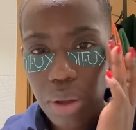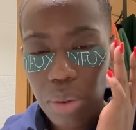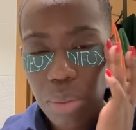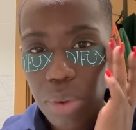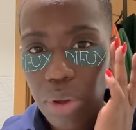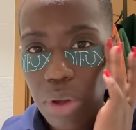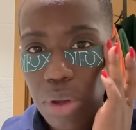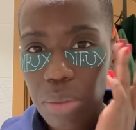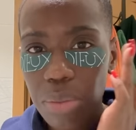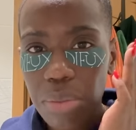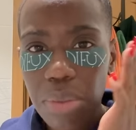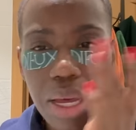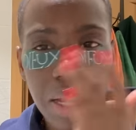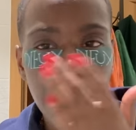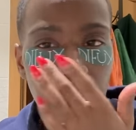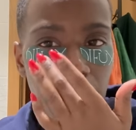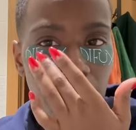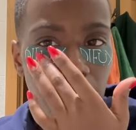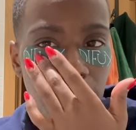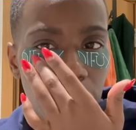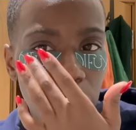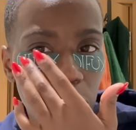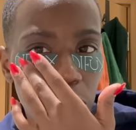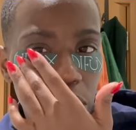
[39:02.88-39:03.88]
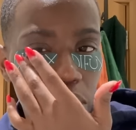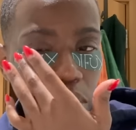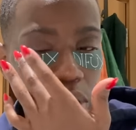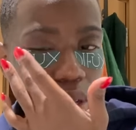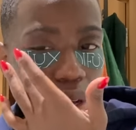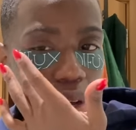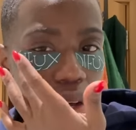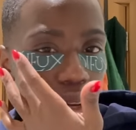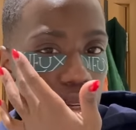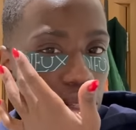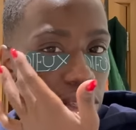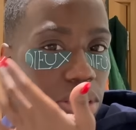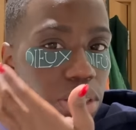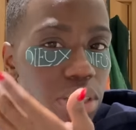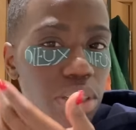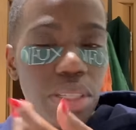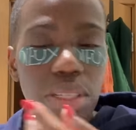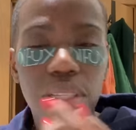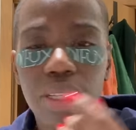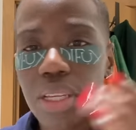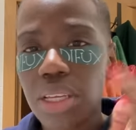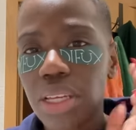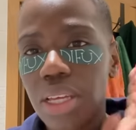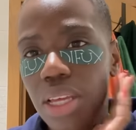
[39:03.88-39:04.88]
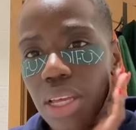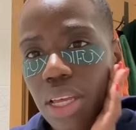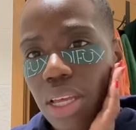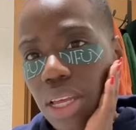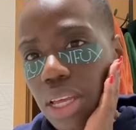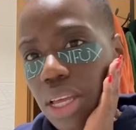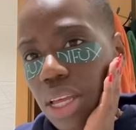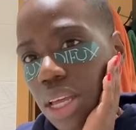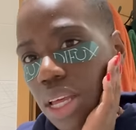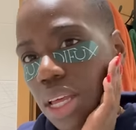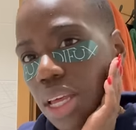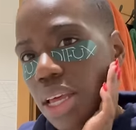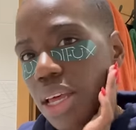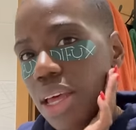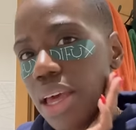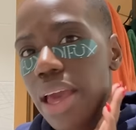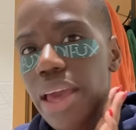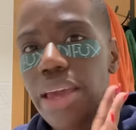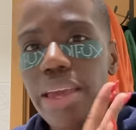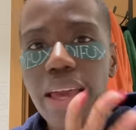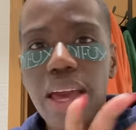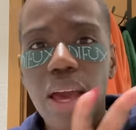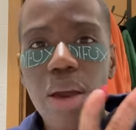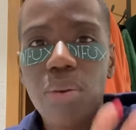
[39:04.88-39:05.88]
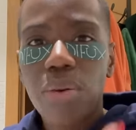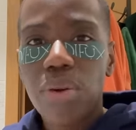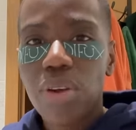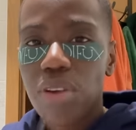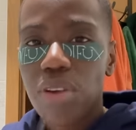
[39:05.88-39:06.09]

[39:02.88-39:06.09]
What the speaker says: Put my Elizabeth Arden 8-hour